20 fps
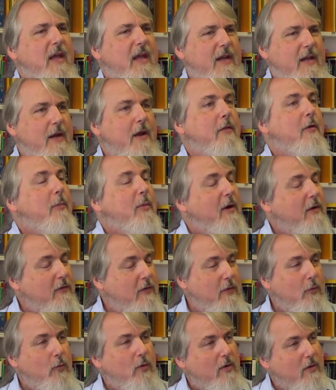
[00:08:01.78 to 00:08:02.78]
And in other
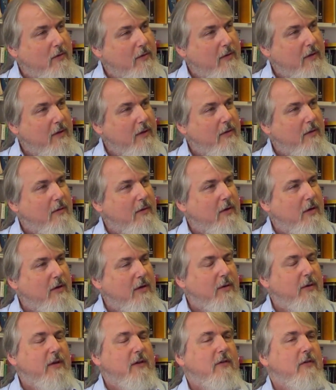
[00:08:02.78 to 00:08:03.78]
parts of the world, you know,
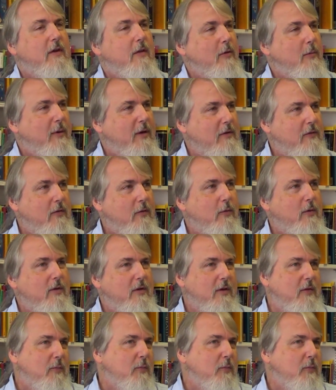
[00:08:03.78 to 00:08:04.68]
Gardnerians in other parts of the world,